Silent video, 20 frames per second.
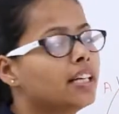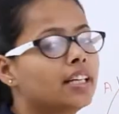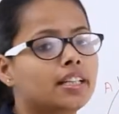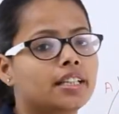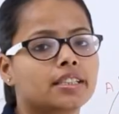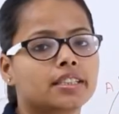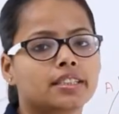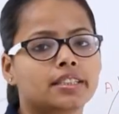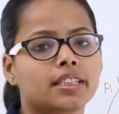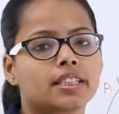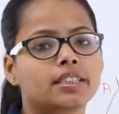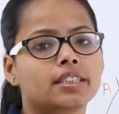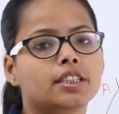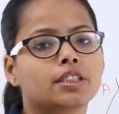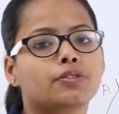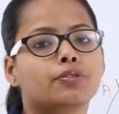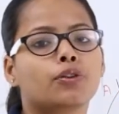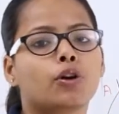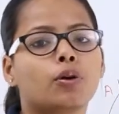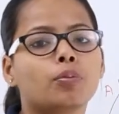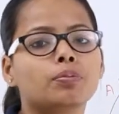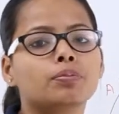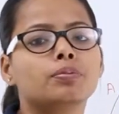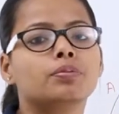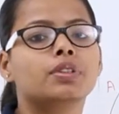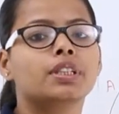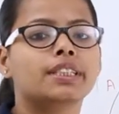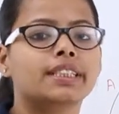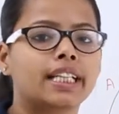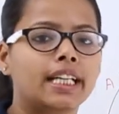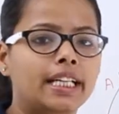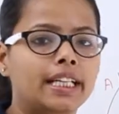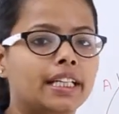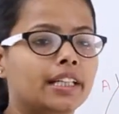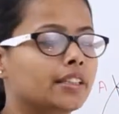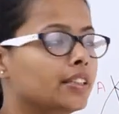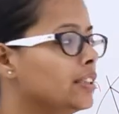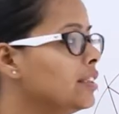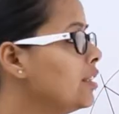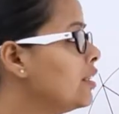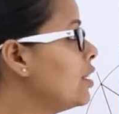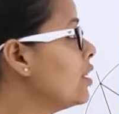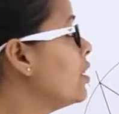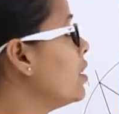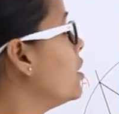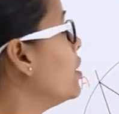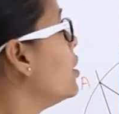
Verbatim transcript: their distance from the centers.